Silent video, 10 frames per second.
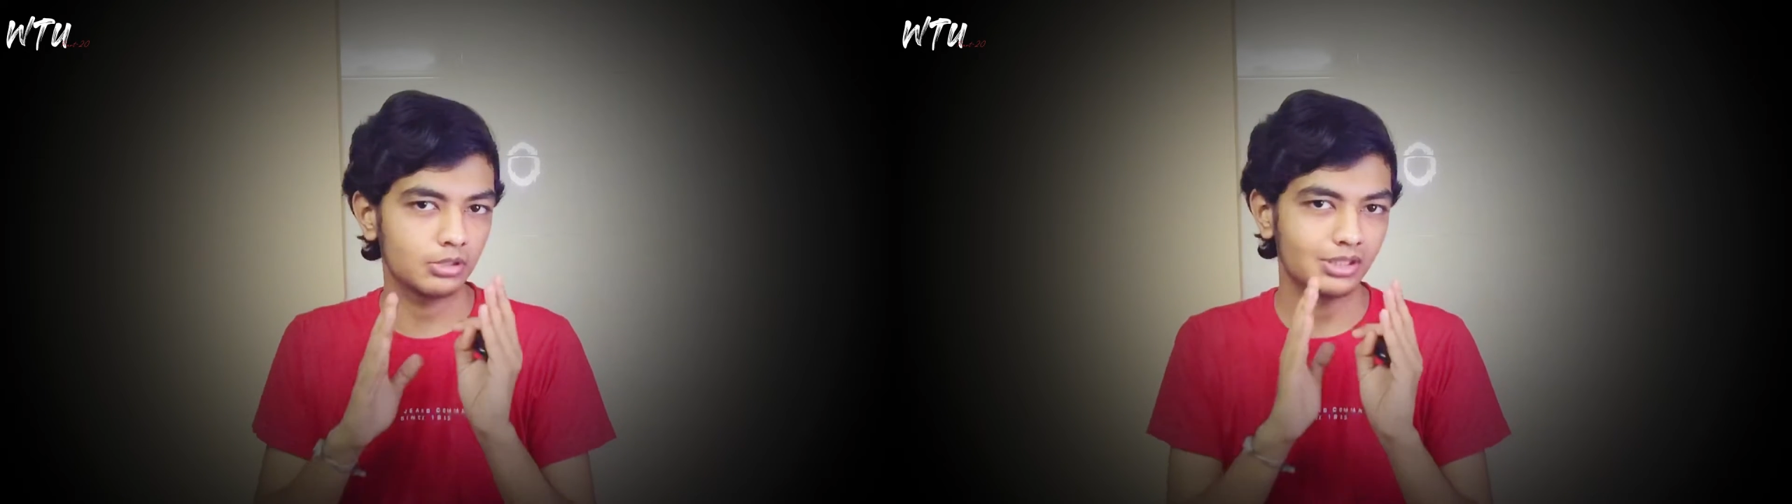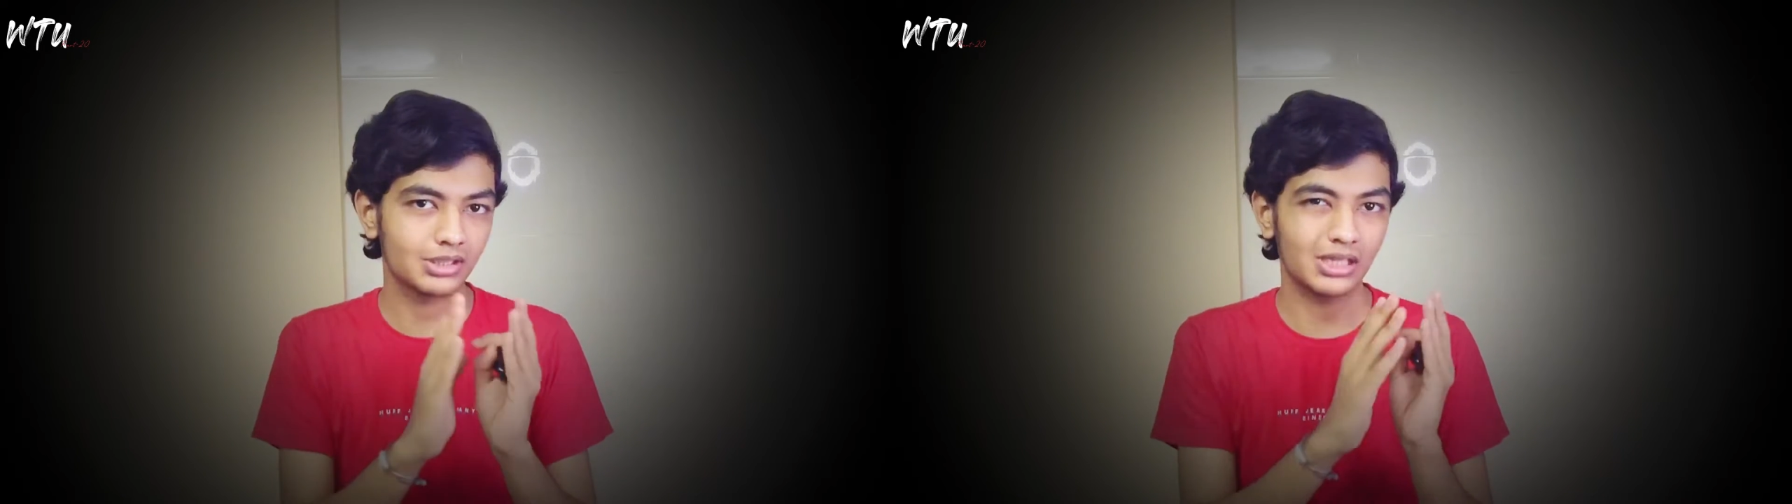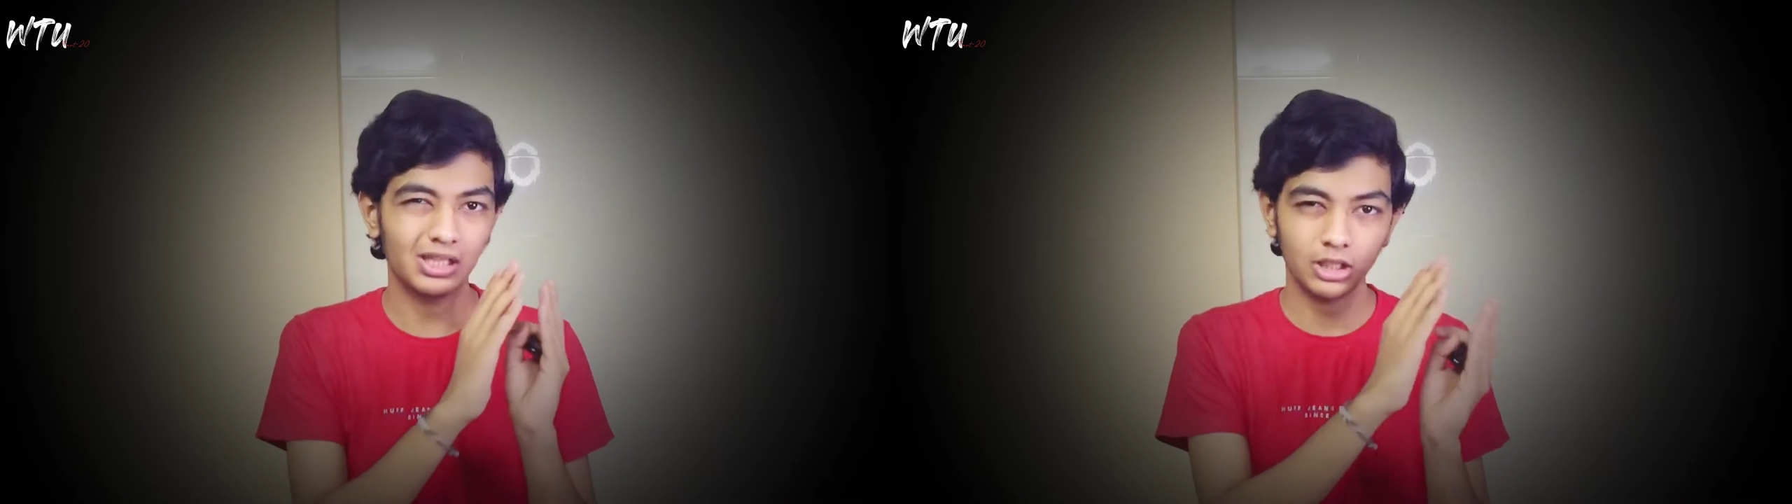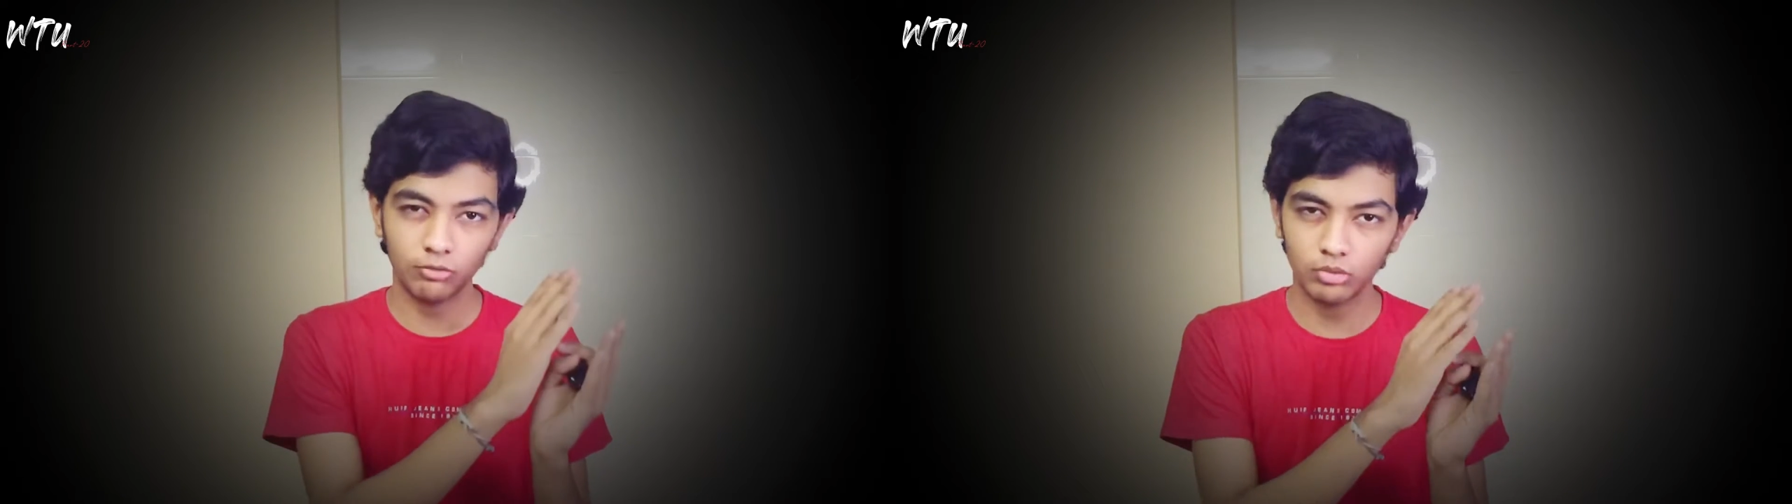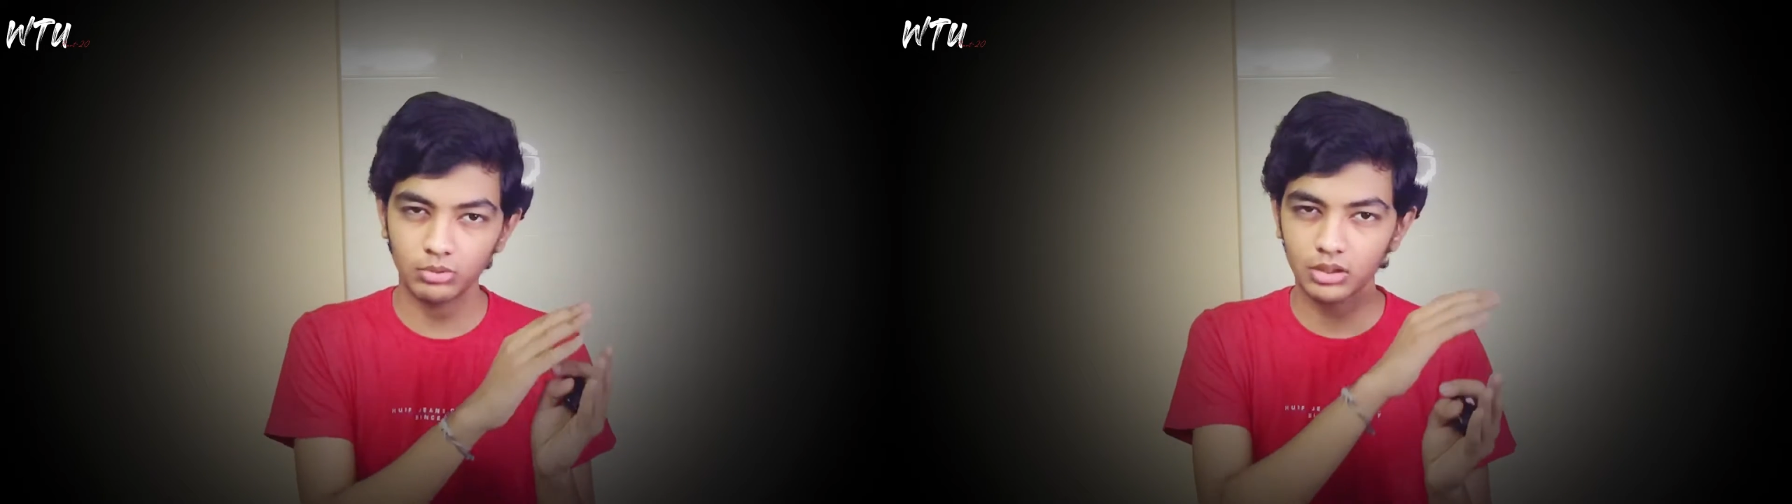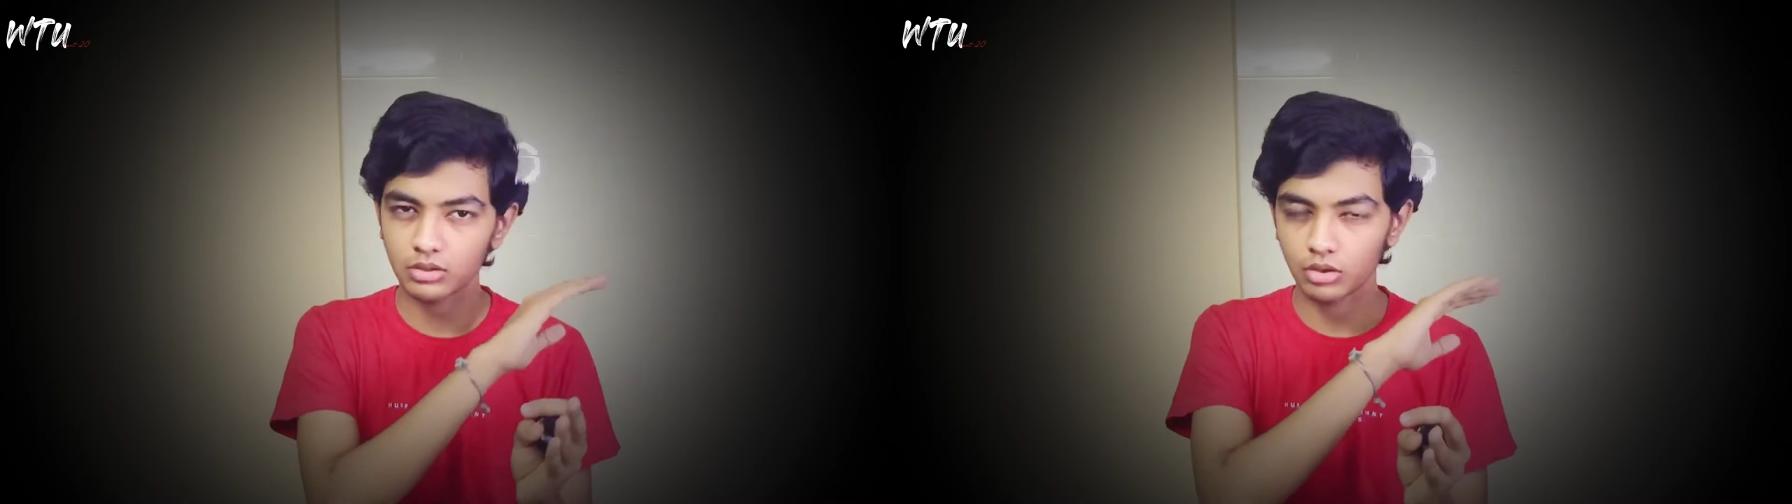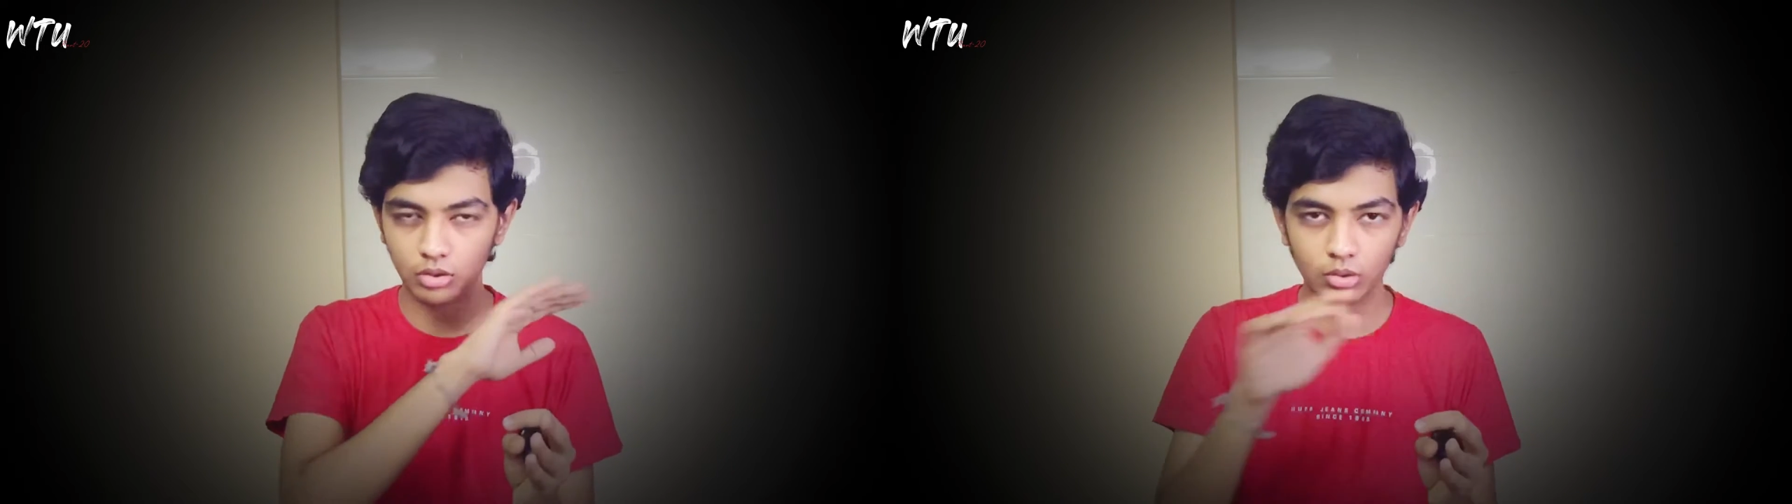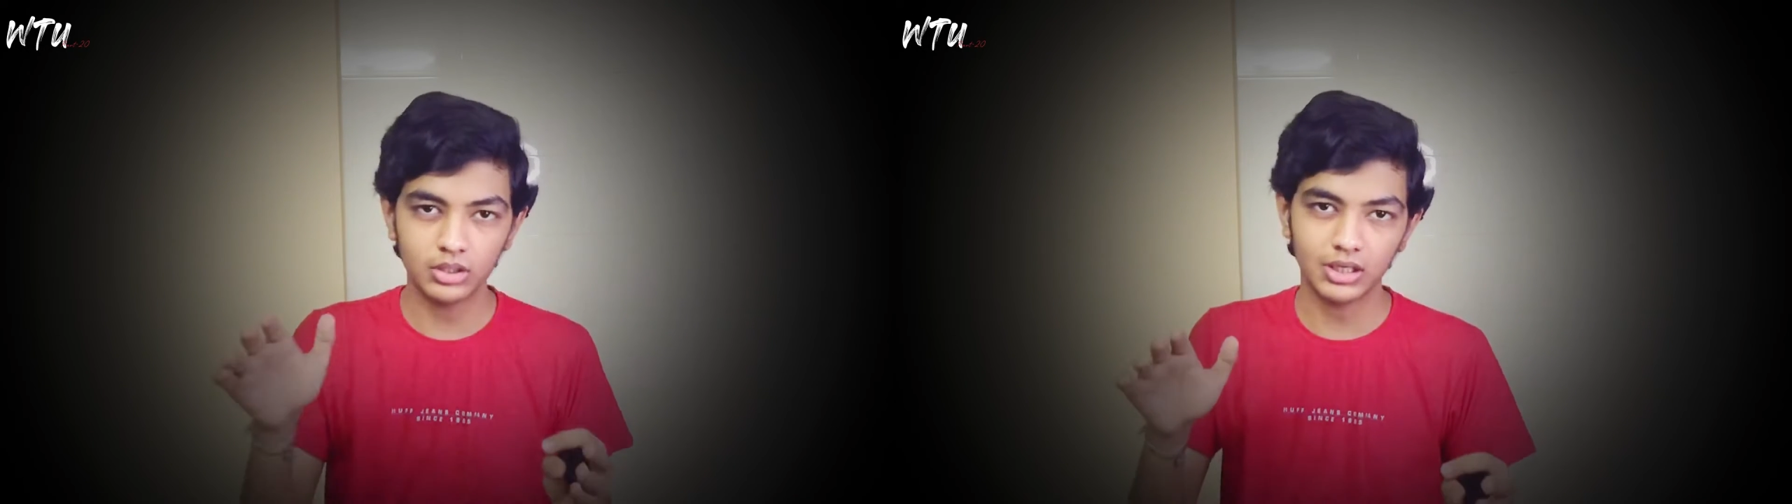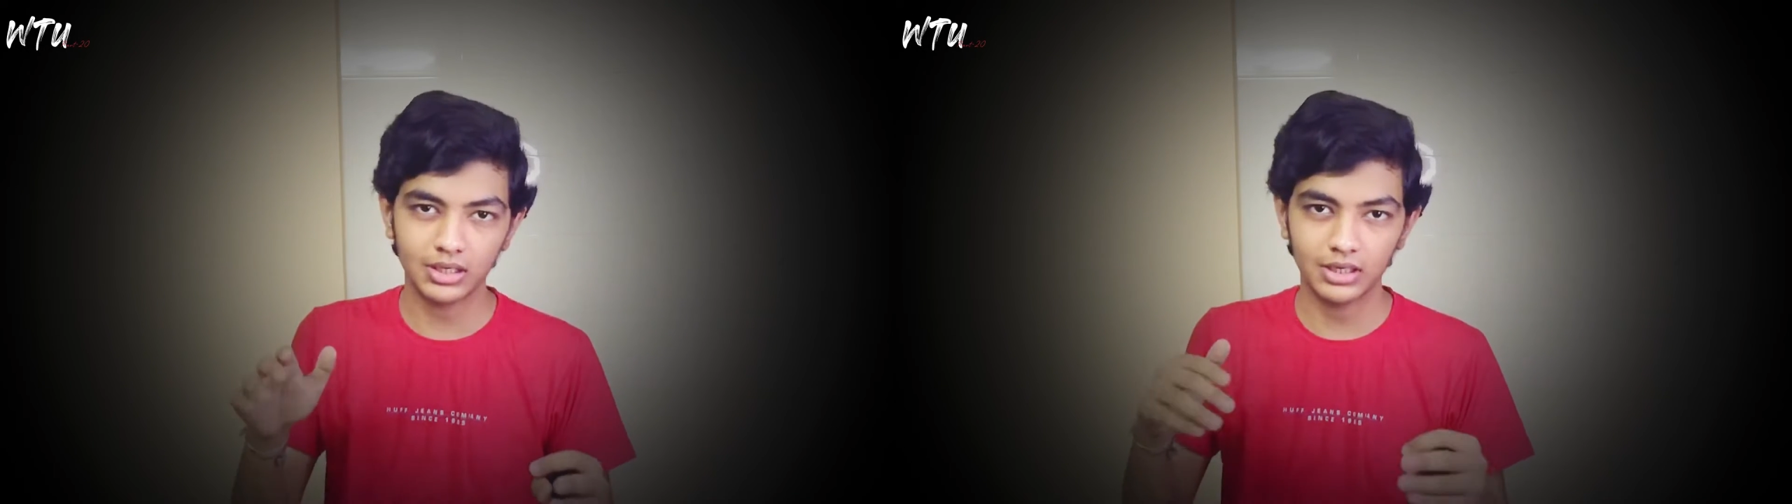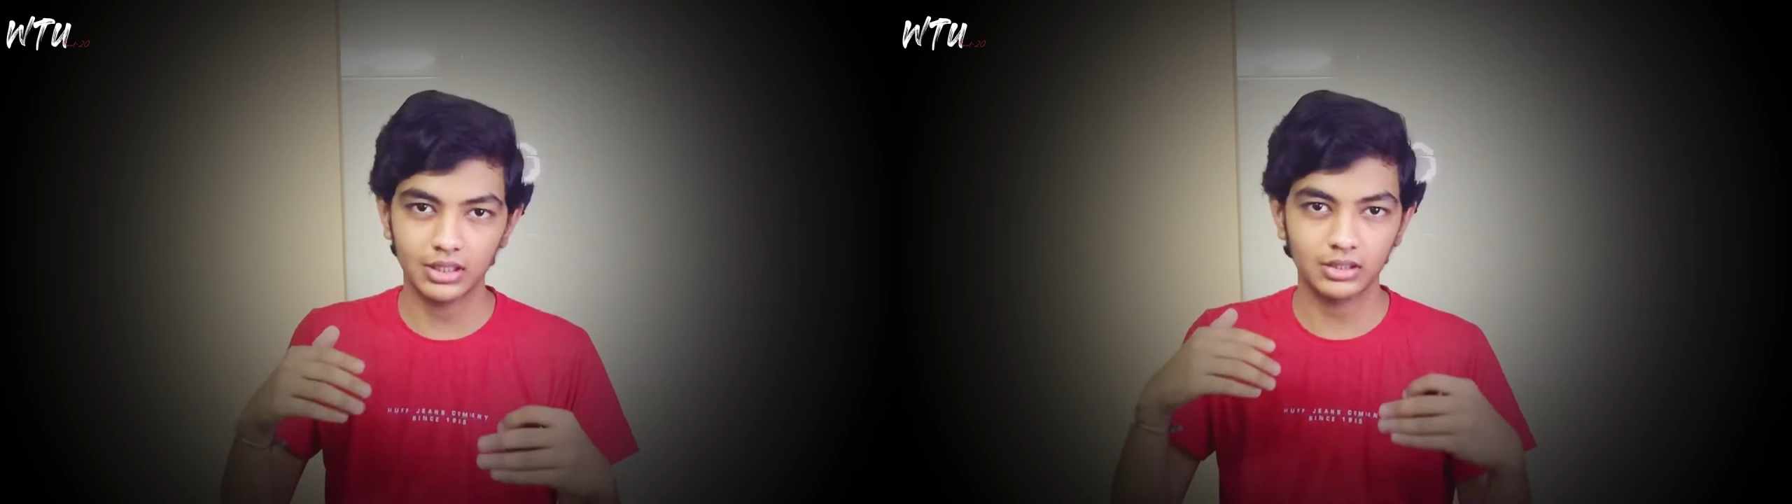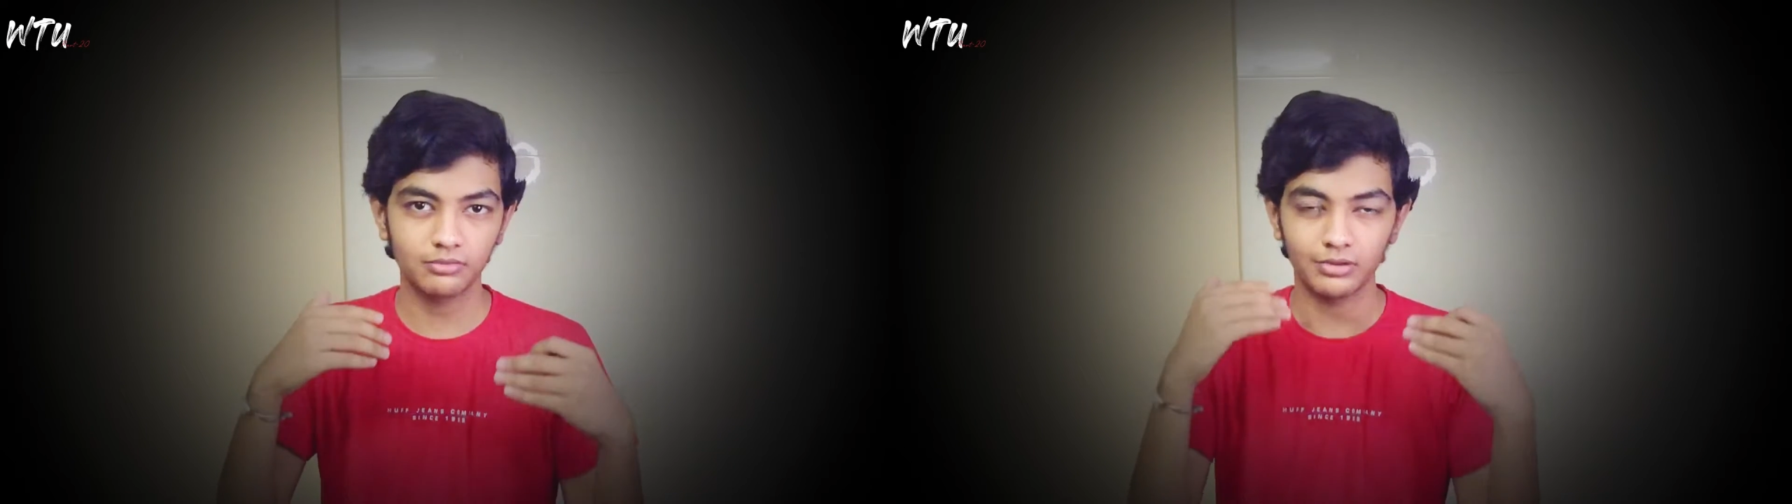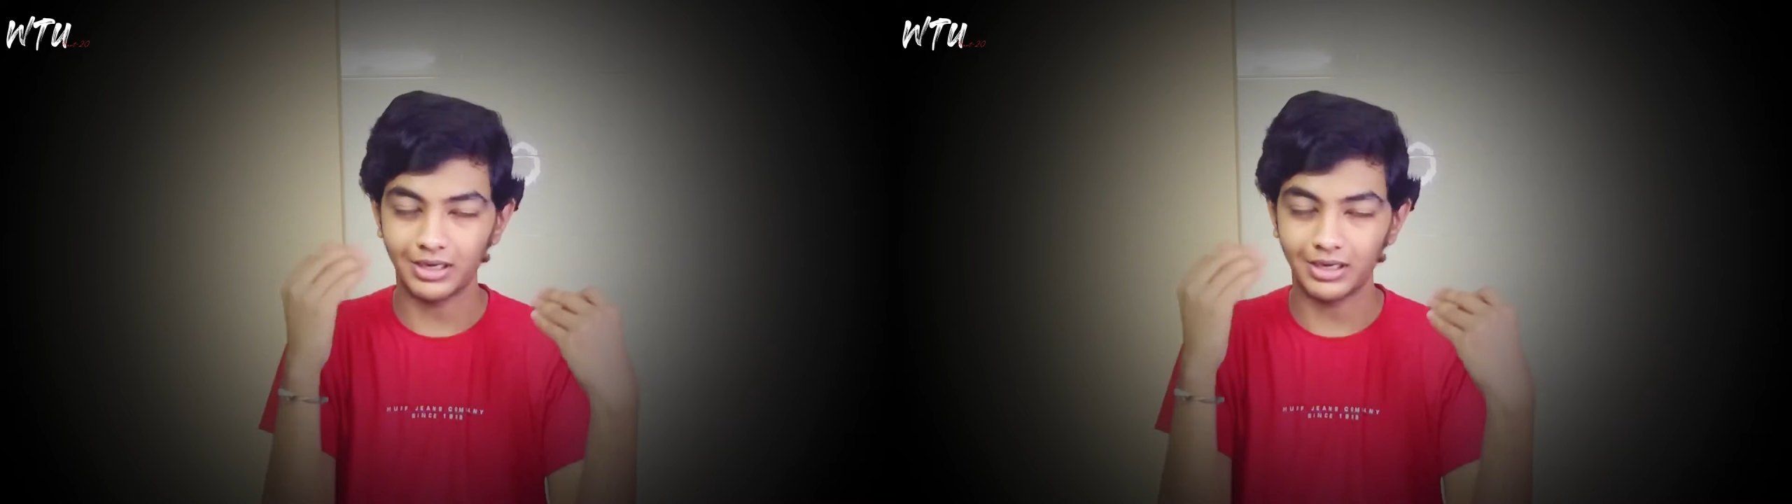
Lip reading: This is a rumor, don't take it as if,